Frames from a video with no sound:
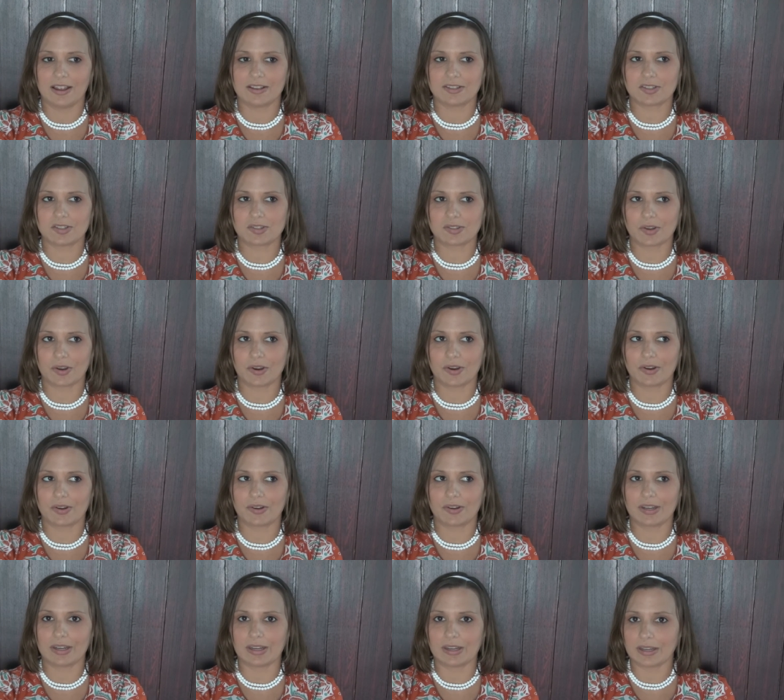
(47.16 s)

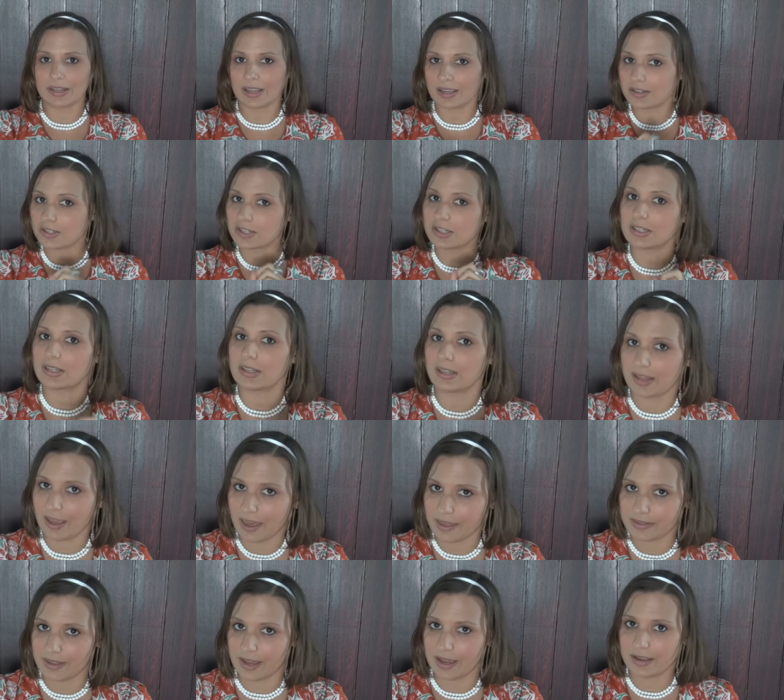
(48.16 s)
So, in case you didn't
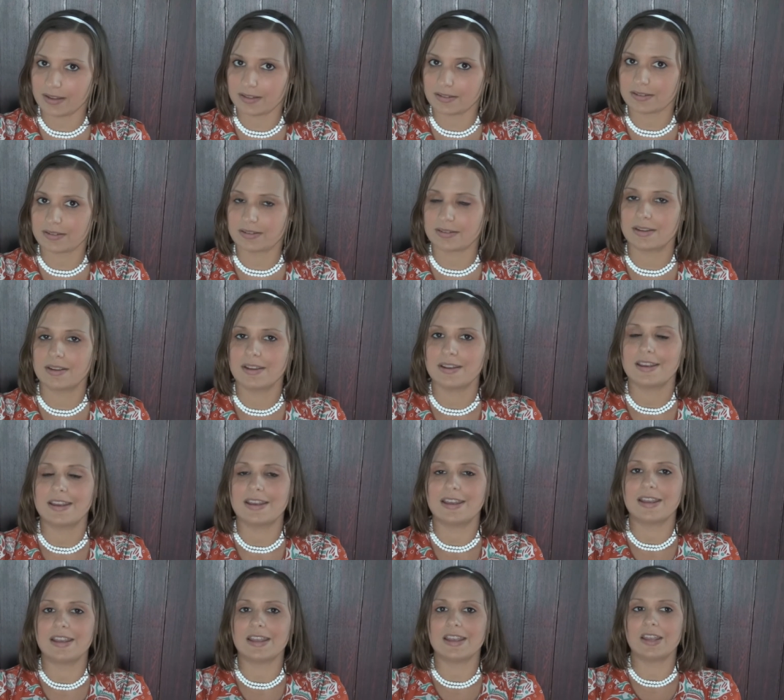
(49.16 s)
get that,
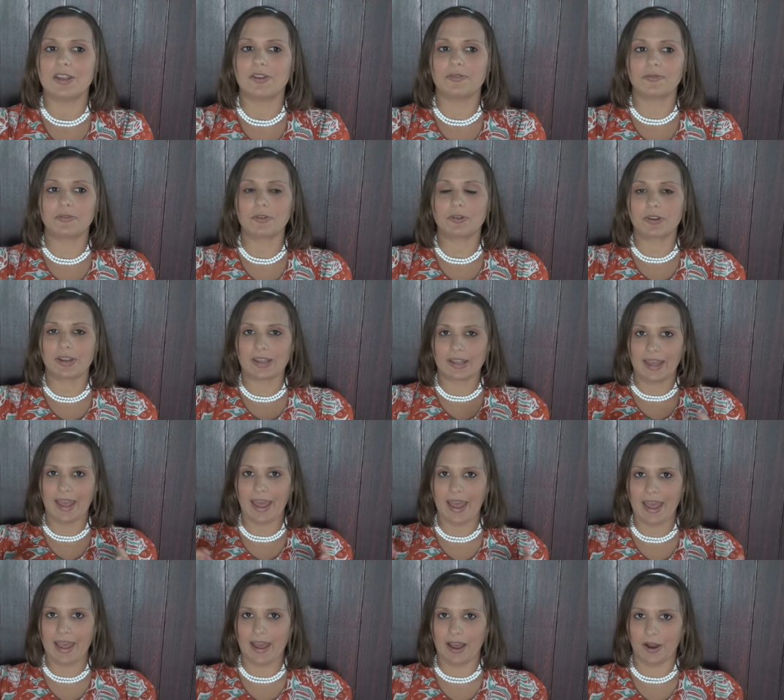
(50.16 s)
if you're a
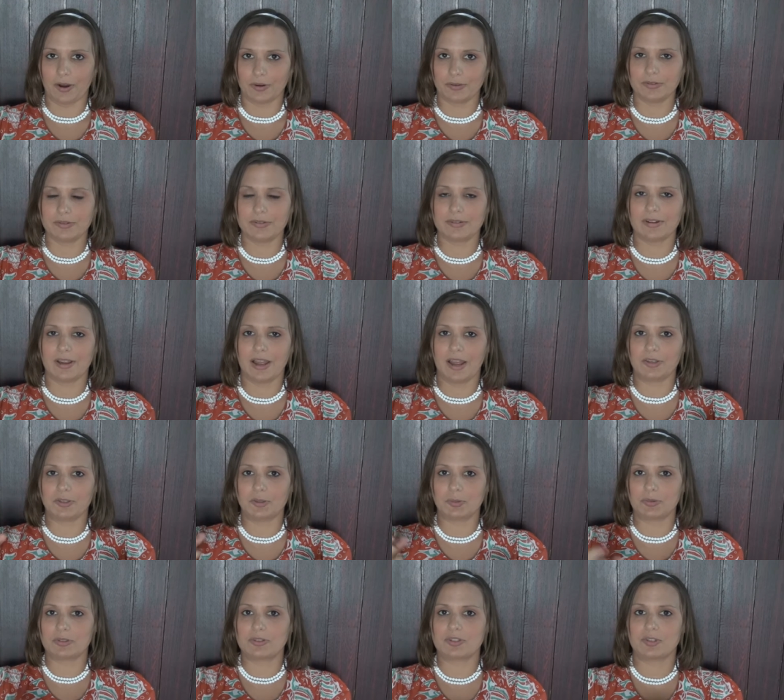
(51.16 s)
cow and
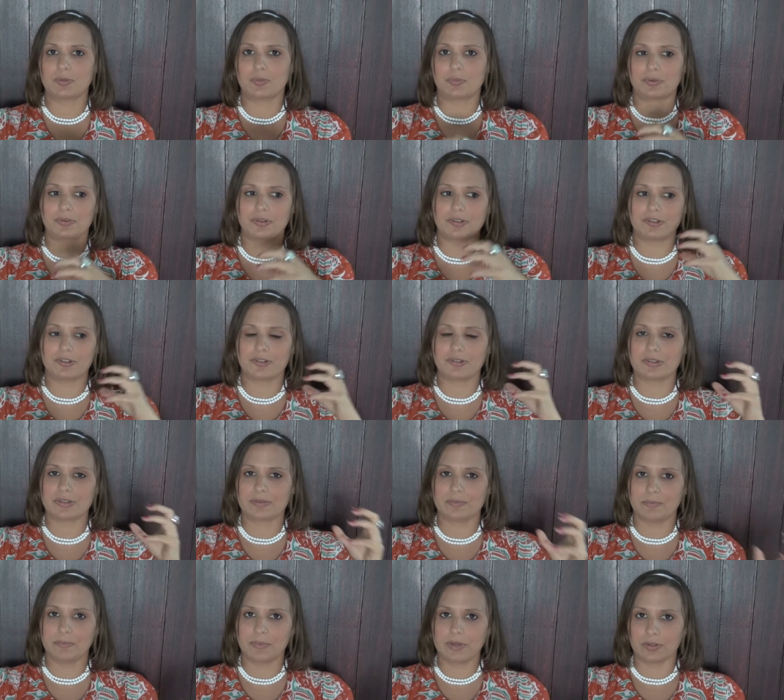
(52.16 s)
you want to
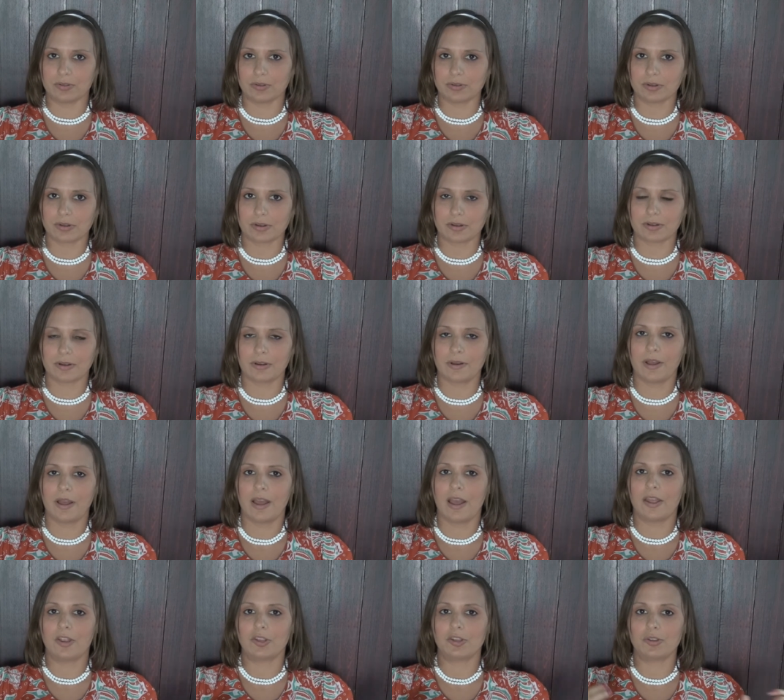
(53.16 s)
produce milk,
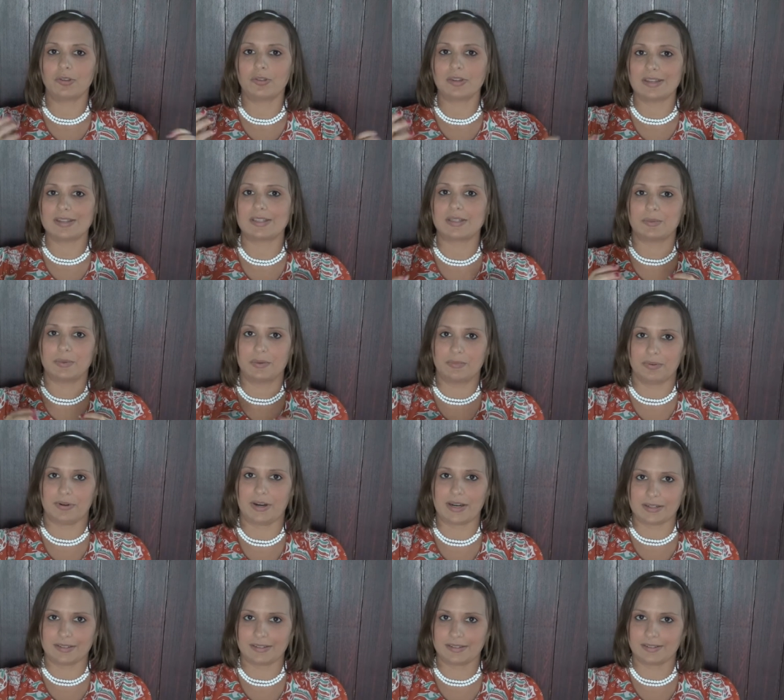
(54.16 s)
you need to be
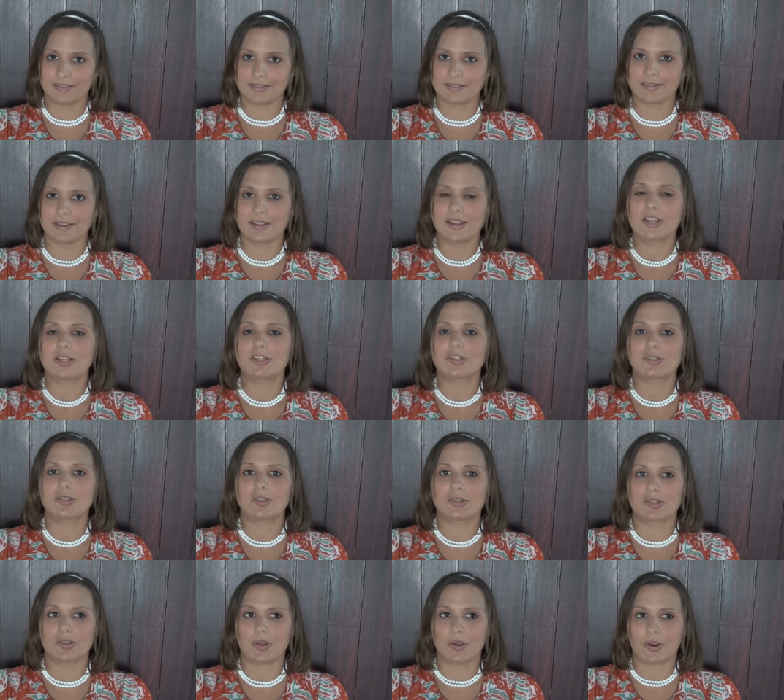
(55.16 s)
pregnant.
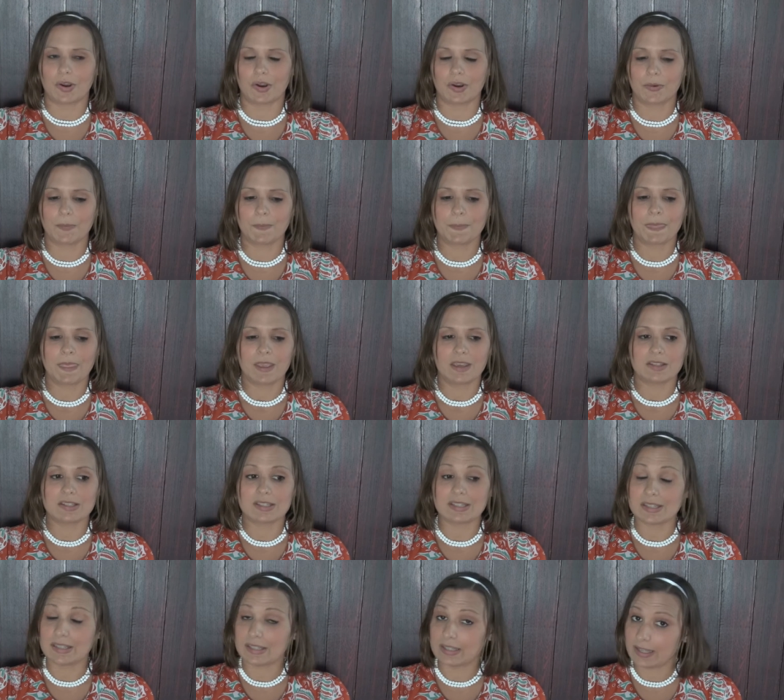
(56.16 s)
So,
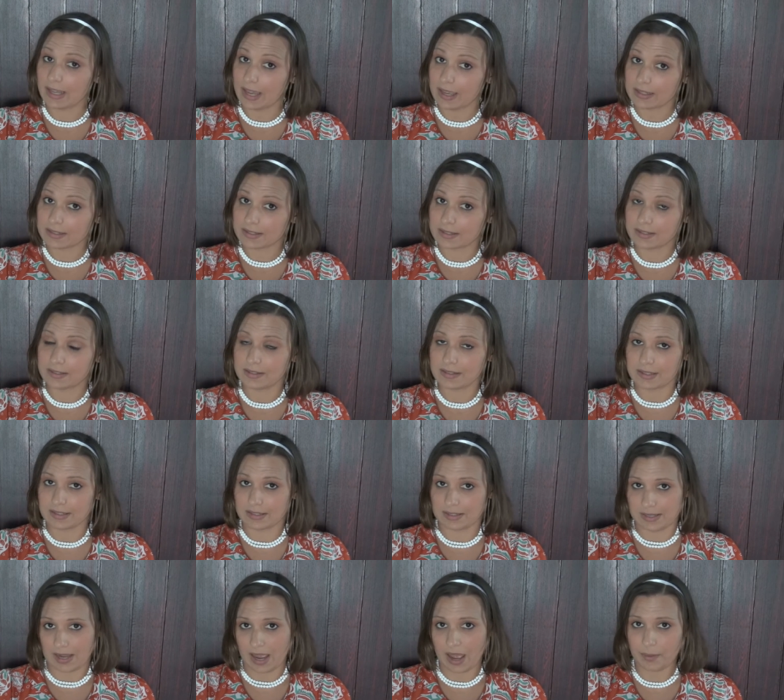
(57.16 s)
to get
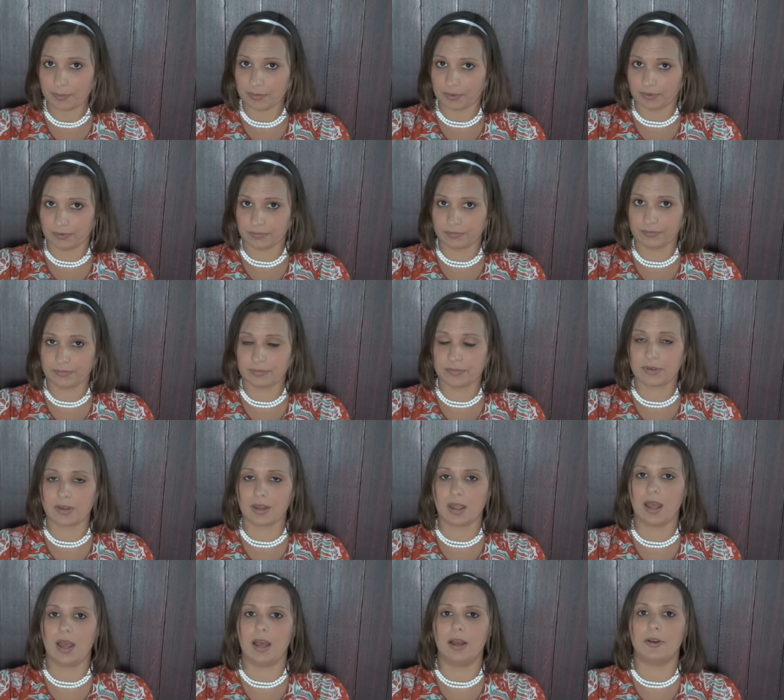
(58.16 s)
this to happen,
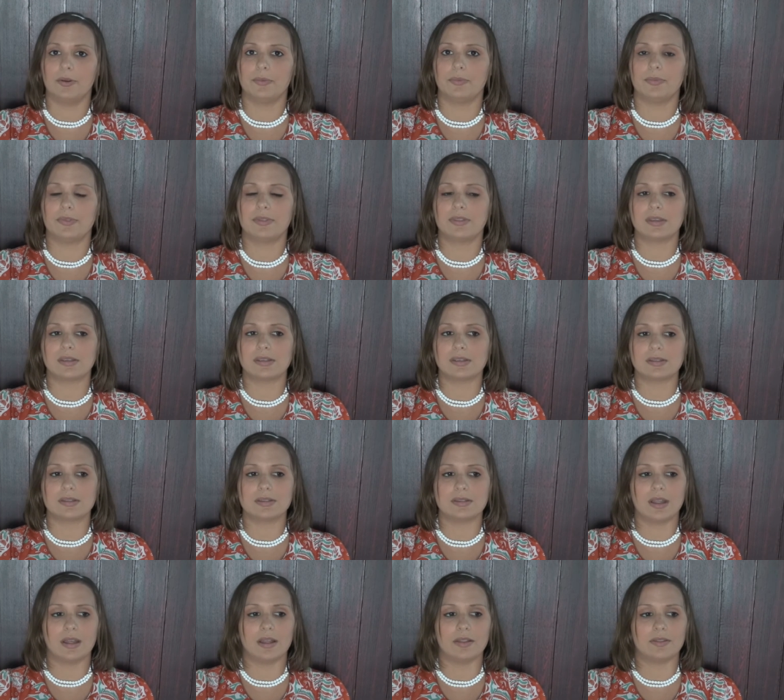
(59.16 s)
um,
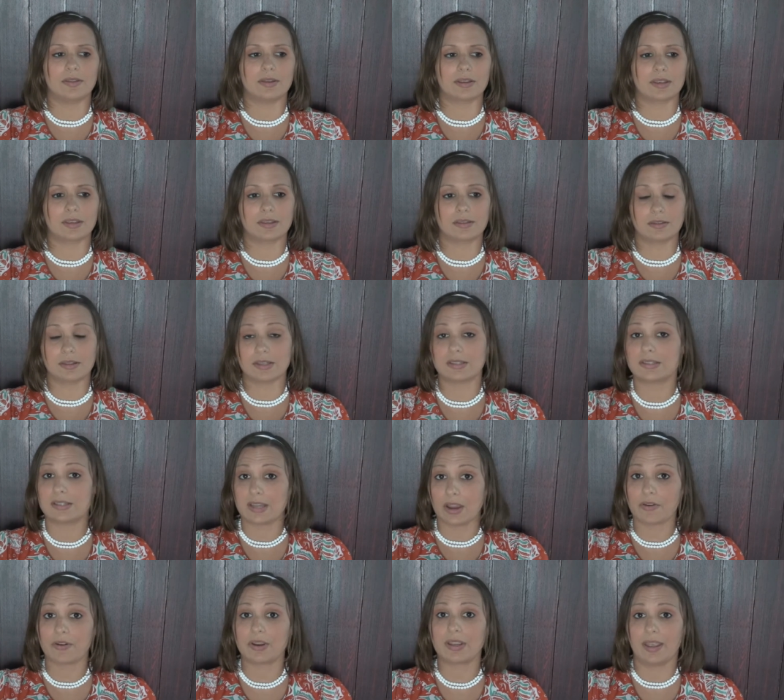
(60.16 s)
the, the, the
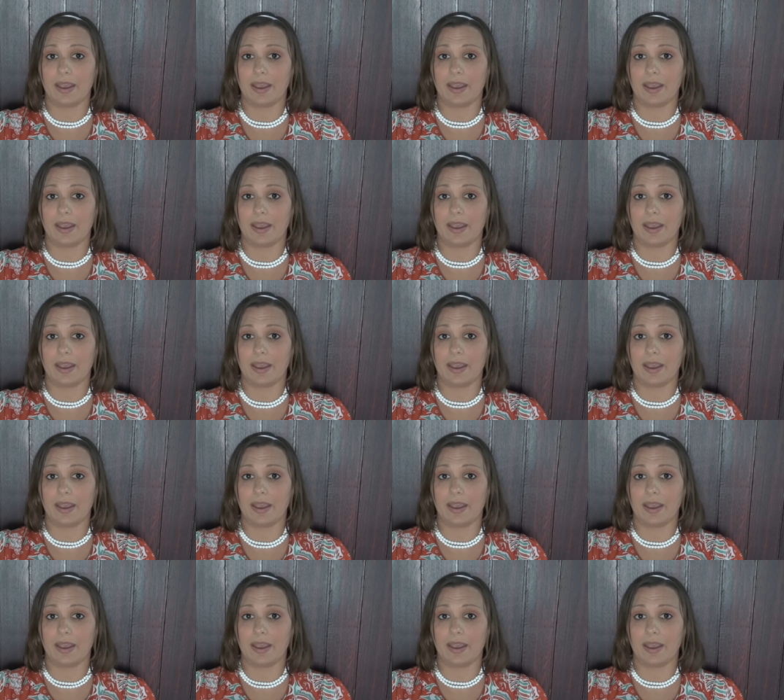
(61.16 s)
dairy